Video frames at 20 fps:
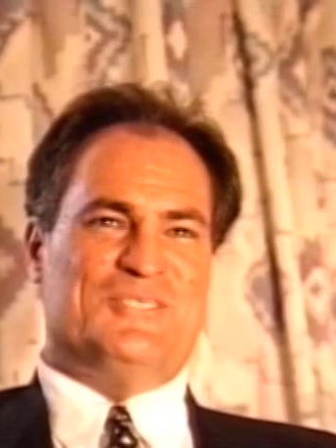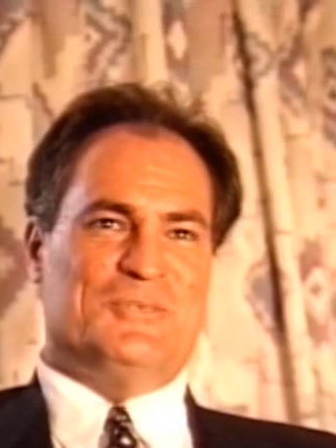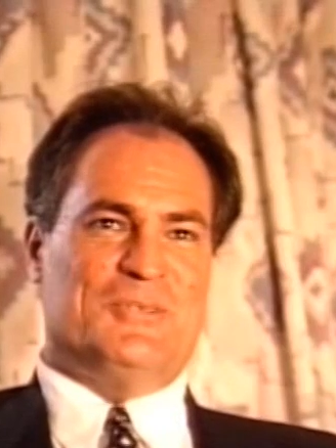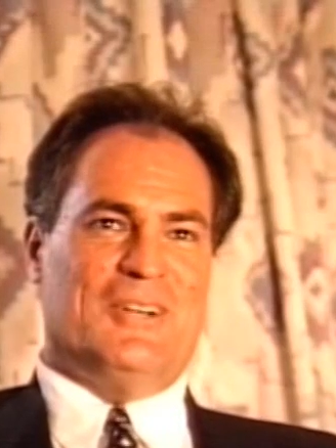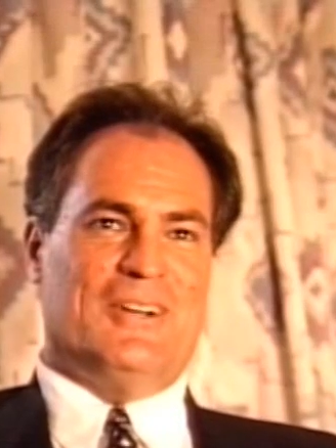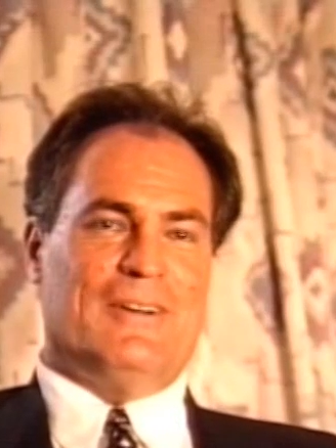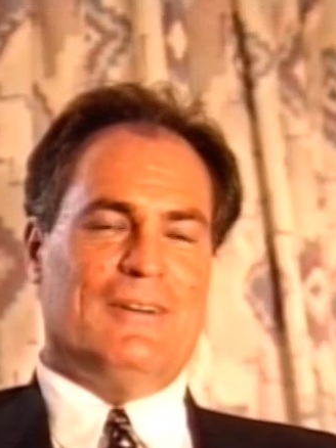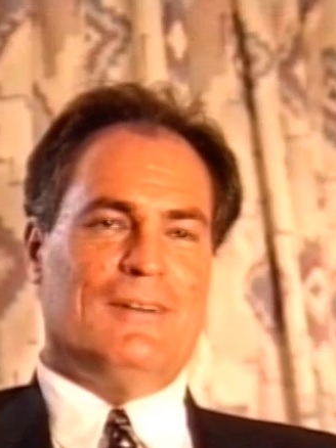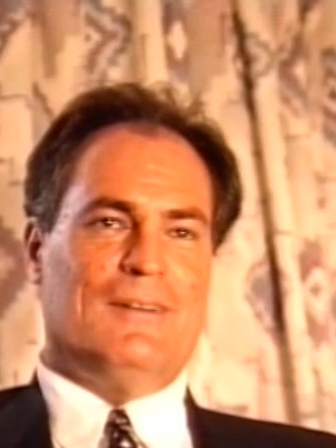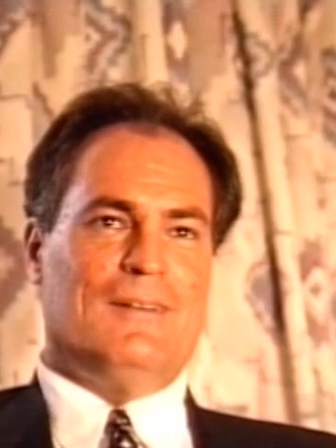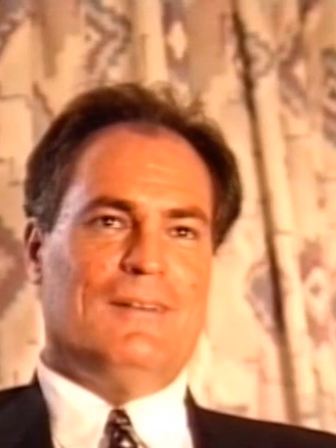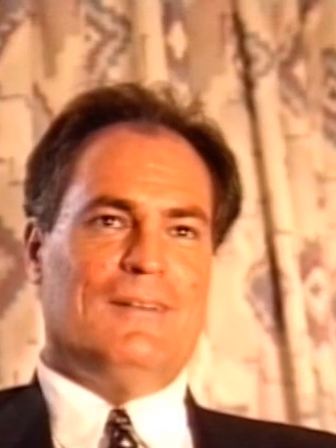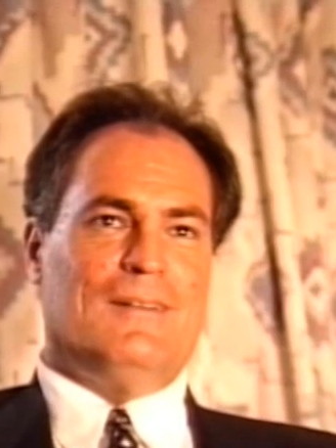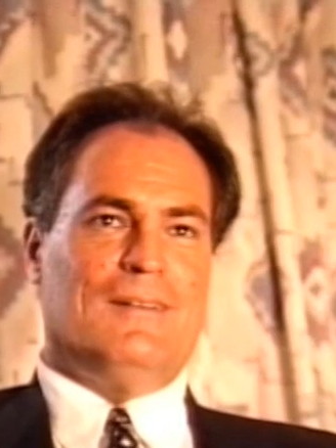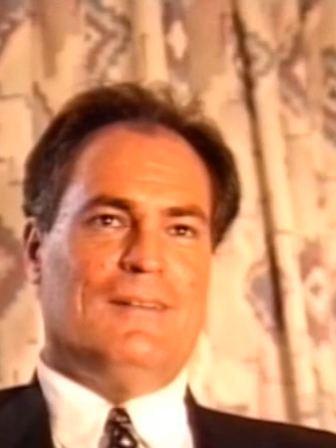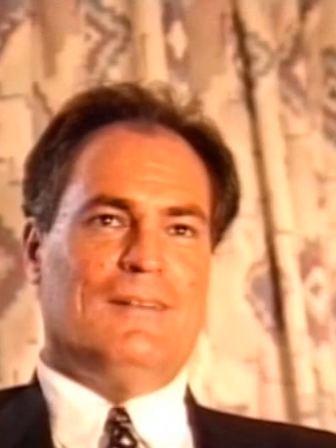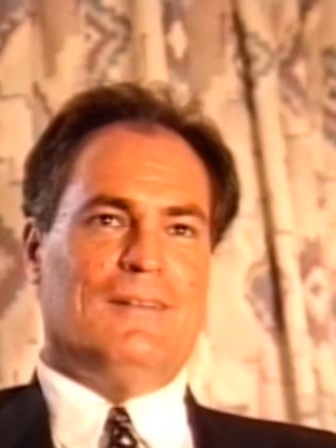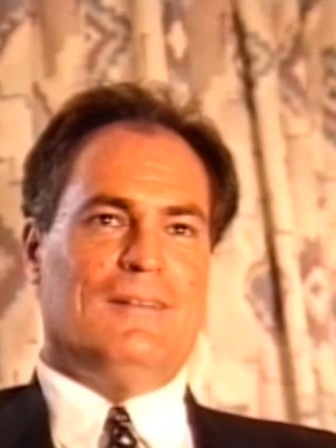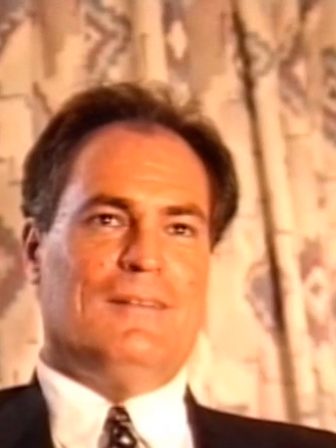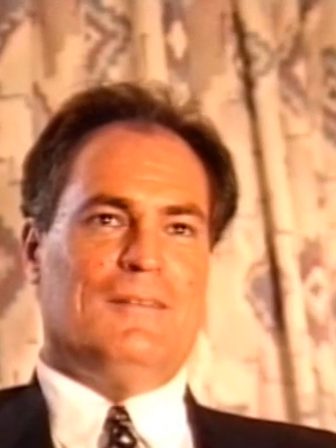some of the
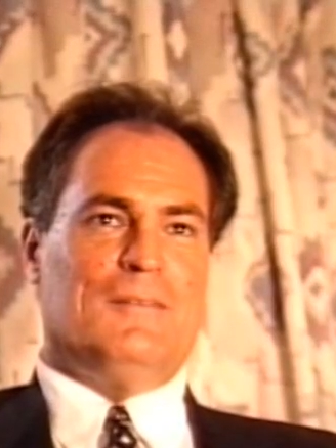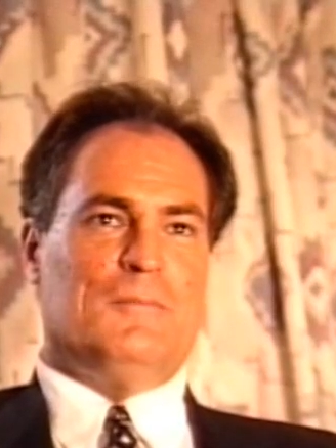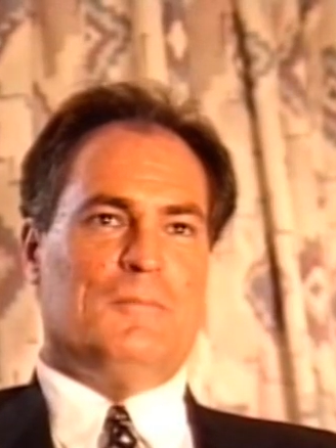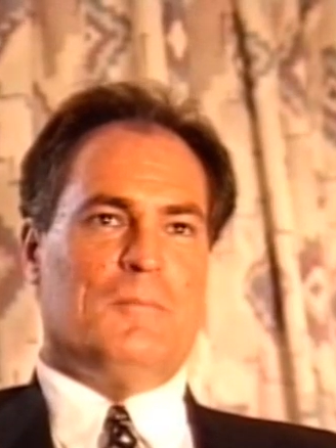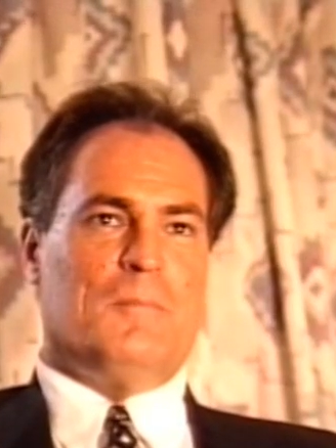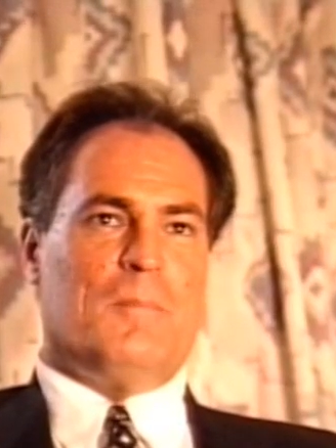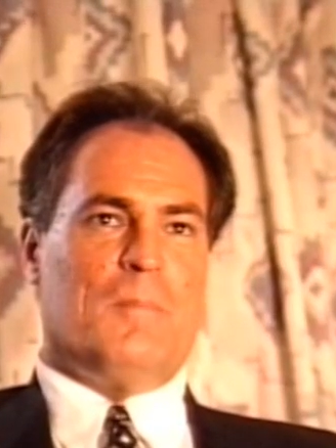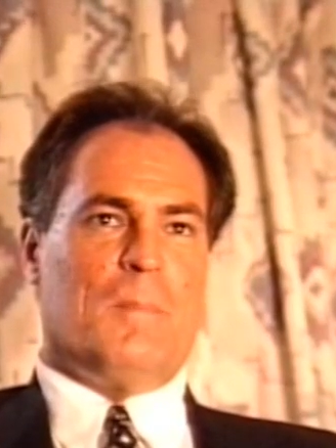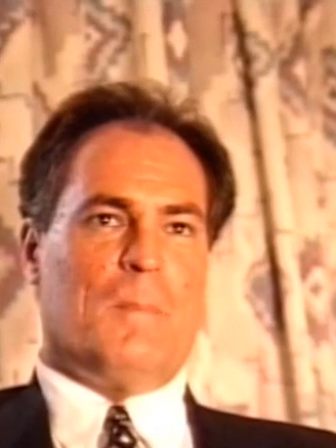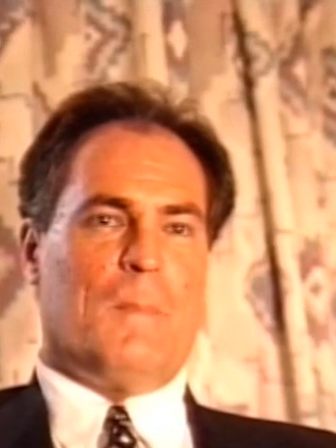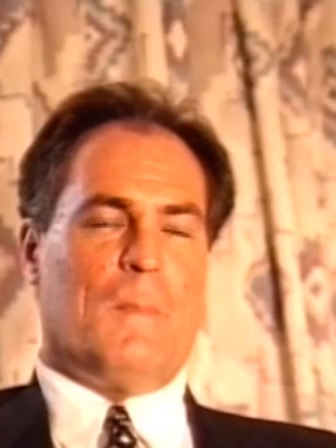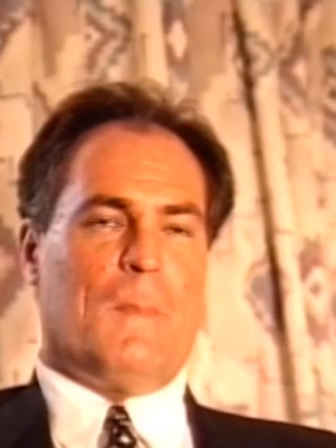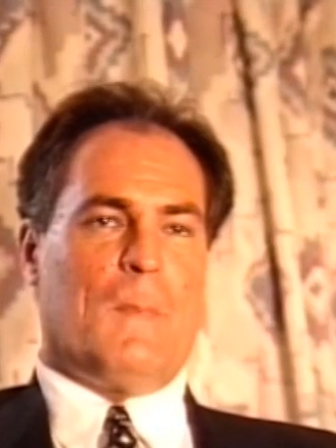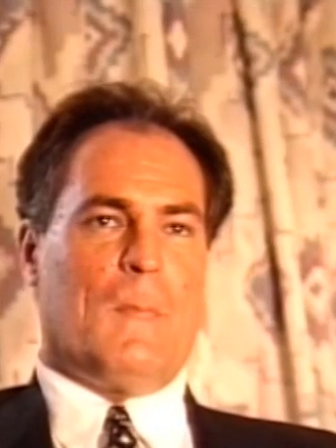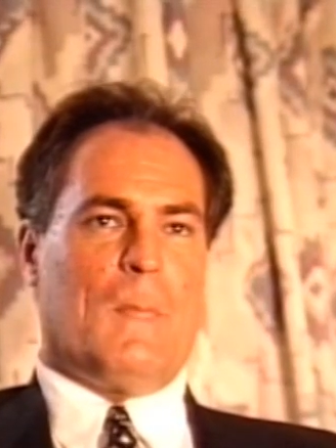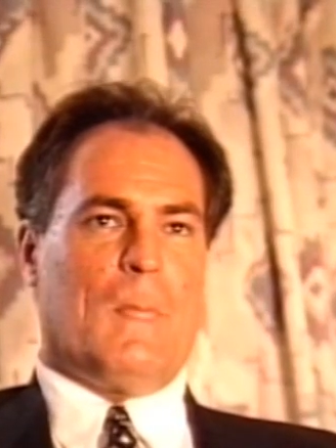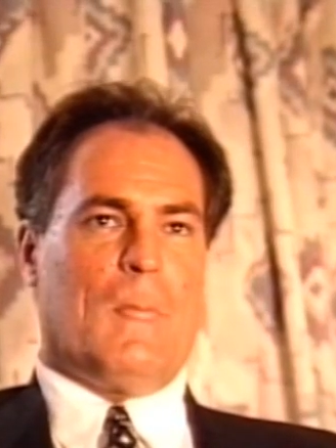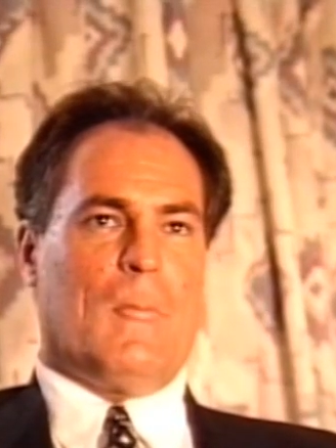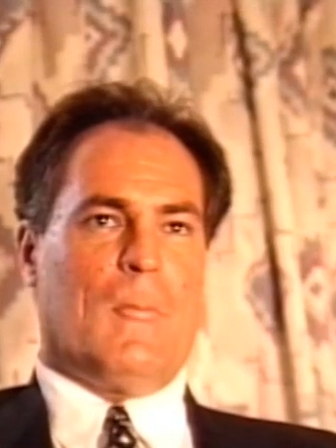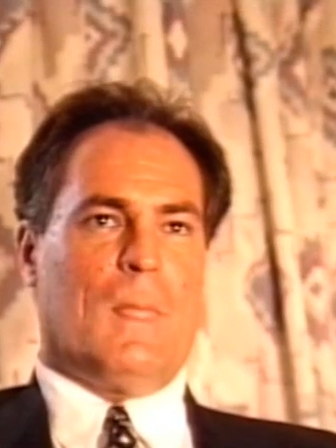details that, that
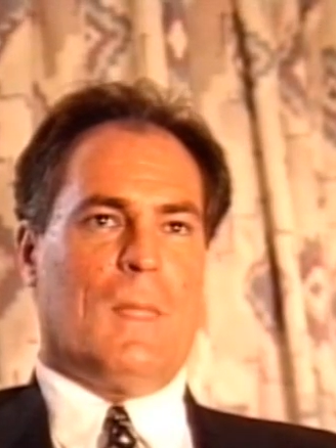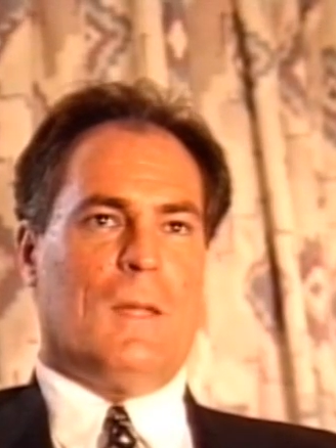strike you